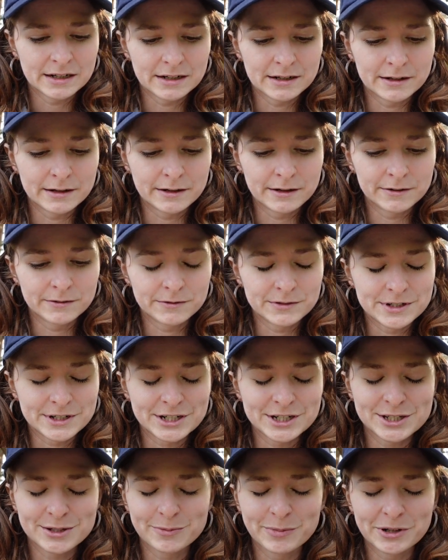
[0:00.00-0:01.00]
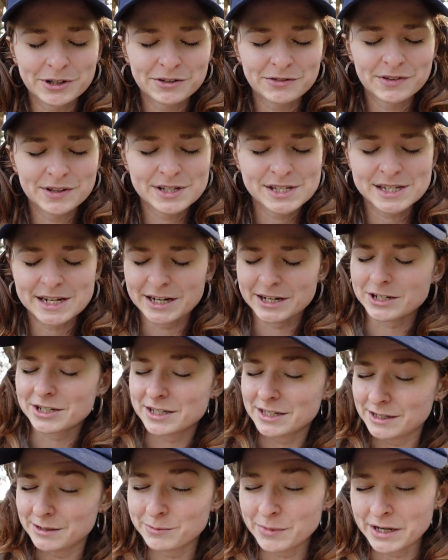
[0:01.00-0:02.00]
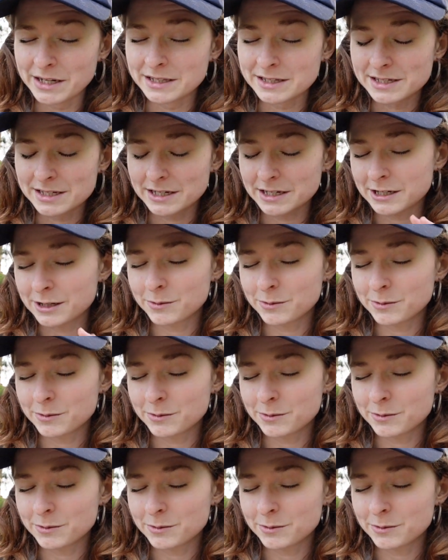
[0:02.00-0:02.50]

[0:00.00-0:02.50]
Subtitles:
of, there's a bit of the scarcity mindset